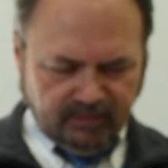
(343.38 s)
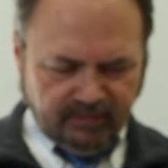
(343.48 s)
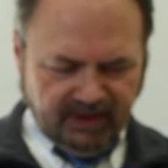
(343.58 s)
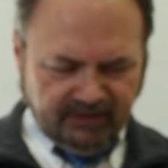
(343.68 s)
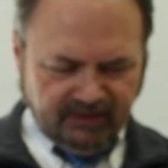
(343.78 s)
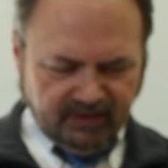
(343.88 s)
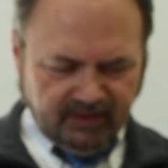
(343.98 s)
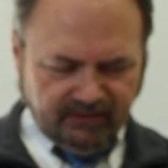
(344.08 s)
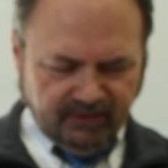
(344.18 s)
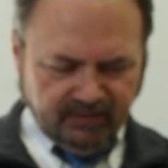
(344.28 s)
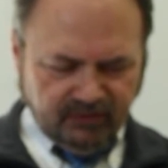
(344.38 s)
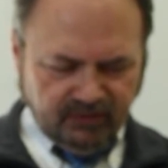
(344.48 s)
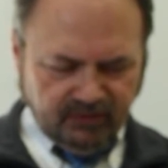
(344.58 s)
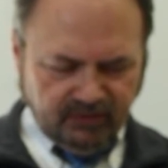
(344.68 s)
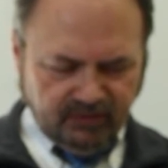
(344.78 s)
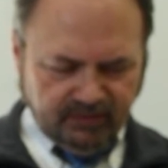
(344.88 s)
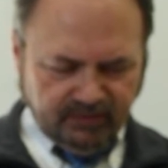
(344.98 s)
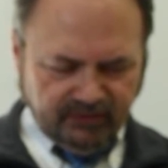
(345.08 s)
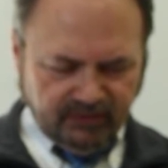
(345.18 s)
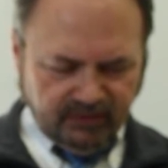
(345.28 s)
basically from two
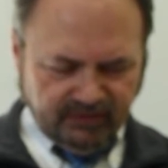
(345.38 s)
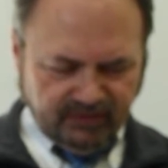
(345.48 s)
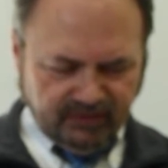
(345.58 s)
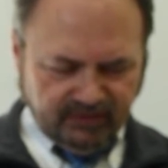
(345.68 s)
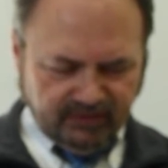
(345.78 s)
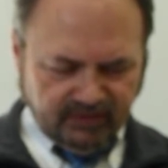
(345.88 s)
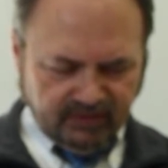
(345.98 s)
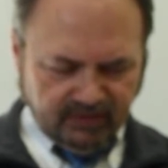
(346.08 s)
sources.